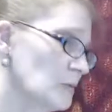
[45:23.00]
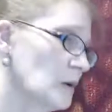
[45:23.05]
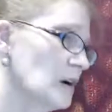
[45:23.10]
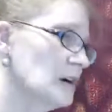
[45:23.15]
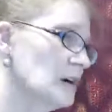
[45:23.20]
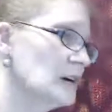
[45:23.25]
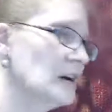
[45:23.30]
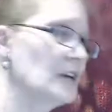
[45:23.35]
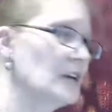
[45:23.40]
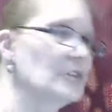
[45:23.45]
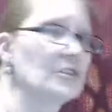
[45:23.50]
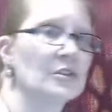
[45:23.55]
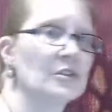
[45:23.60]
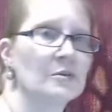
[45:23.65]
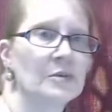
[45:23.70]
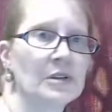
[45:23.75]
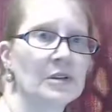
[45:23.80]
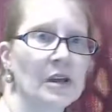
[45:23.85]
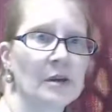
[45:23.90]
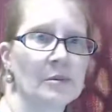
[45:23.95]
work, I
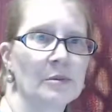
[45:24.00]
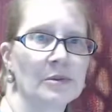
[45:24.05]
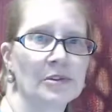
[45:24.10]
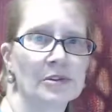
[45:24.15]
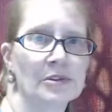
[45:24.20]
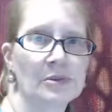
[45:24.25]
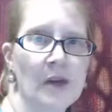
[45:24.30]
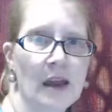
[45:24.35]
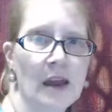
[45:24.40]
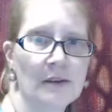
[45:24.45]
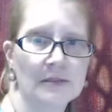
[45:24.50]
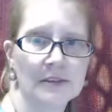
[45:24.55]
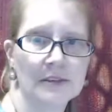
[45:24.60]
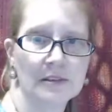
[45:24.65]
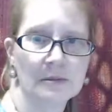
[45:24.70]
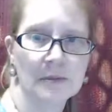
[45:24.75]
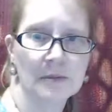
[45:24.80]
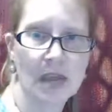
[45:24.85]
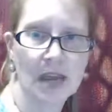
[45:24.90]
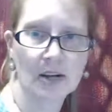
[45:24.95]
should be able to have
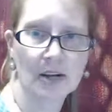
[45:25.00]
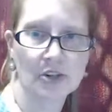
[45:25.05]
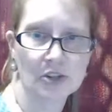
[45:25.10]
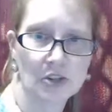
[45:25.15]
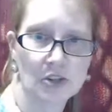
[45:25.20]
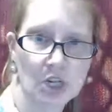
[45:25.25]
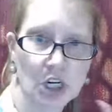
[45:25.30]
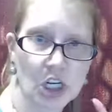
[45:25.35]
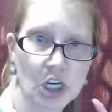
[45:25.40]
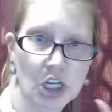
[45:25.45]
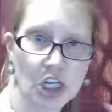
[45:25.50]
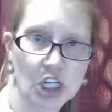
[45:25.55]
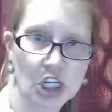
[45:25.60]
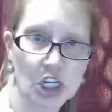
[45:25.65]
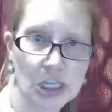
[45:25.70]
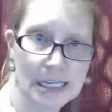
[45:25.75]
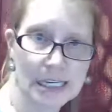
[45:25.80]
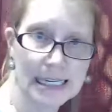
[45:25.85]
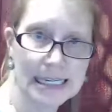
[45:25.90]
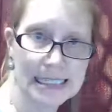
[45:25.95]
some extra
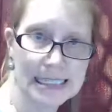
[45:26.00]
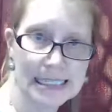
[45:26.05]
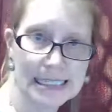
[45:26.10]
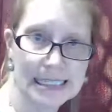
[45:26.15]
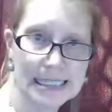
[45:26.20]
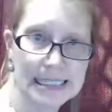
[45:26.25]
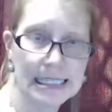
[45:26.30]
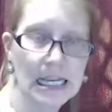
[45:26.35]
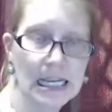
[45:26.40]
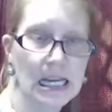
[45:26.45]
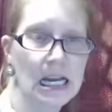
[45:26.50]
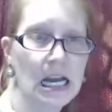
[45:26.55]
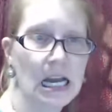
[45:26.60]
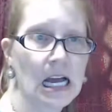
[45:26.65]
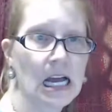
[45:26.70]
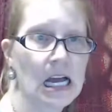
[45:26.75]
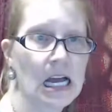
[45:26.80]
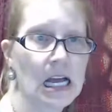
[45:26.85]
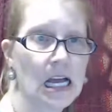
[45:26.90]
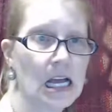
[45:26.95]
goodies
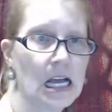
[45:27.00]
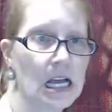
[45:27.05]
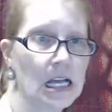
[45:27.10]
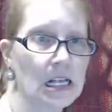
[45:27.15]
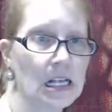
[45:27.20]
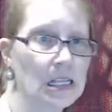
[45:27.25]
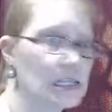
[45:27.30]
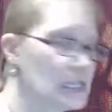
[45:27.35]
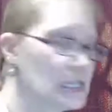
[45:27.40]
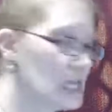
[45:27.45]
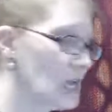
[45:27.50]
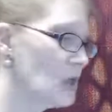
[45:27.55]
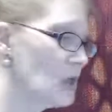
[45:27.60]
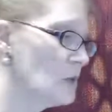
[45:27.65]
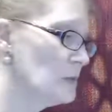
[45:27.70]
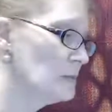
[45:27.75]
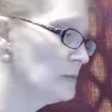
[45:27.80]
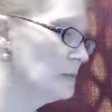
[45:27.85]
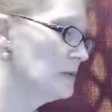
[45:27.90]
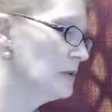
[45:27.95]
to
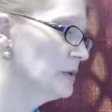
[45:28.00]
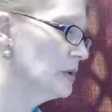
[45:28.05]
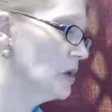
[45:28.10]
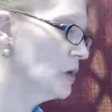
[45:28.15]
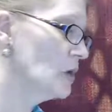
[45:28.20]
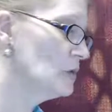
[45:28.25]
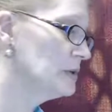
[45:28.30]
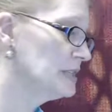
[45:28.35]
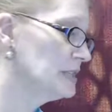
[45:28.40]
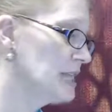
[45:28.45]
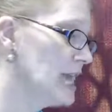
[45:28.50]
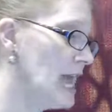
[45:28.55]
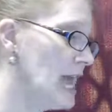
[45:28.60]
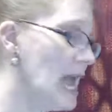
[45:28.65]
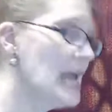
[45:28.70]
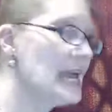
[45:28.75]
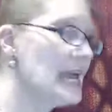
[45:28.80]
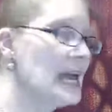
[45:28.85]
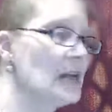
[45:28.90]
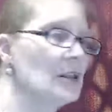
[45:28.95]
help, say,
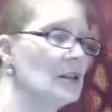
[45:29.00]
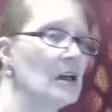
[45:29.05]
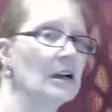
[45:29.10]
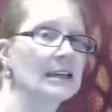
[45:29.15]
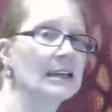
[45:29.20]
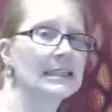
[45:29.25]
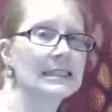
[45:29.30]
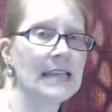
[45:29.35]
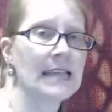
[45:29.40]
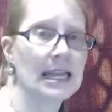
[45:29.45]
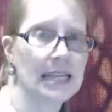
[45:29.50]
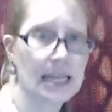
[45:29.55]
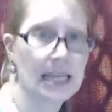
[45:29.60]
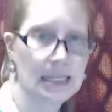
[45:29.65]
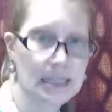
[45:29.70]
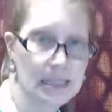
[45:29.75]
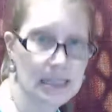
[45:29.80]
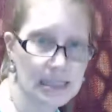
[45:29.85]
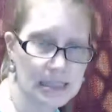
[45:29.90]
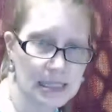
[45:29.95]
hey, how long is that
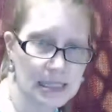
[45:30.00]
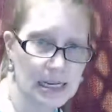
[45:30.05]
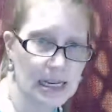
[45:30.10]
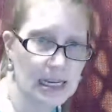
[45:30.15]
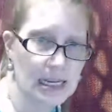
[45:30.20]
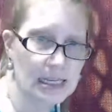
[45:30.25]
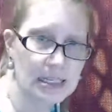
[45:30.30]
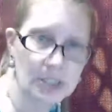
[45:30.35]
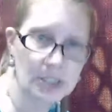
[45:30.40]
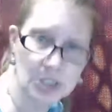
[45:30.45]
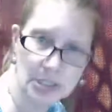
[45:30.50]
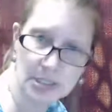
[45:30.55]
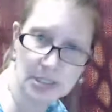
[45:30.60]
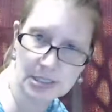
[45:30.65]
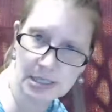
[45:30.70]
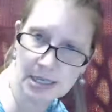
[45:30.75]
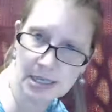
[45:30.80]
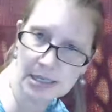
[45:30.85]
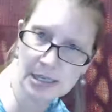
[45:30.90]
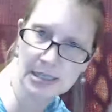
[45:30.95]
necklace? And I can
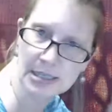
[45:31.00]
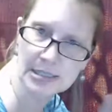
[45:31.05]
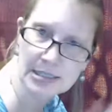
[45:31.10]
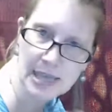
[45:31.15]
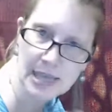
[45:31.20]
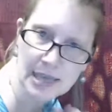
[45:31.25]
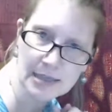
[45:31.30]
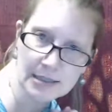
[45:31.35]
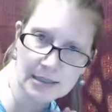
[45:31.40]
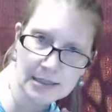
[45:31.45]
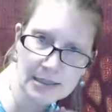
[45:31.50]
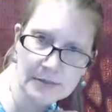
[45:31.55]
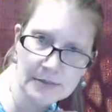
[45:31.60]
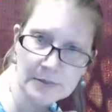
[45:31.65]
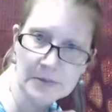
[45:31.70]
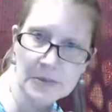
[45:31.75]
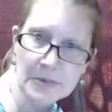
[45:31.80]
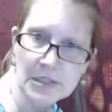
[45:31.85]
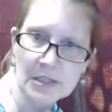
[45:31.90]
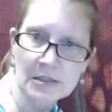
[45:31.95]
tell you exactly.
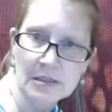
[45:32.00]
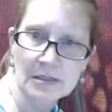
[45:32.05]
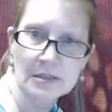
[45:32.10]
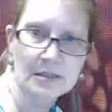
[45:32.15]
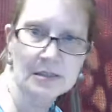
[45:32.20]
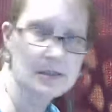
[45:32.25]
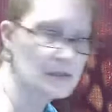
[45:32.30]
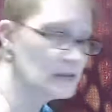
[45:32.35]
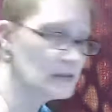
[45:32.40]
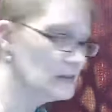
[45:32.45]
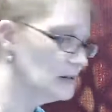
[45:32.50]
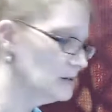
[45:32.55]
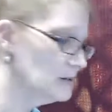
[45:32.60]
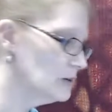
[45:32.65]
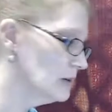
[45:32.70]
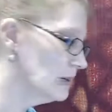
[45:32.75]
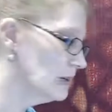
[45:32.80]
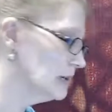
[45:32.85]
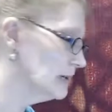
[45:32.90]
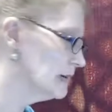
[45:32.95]
So,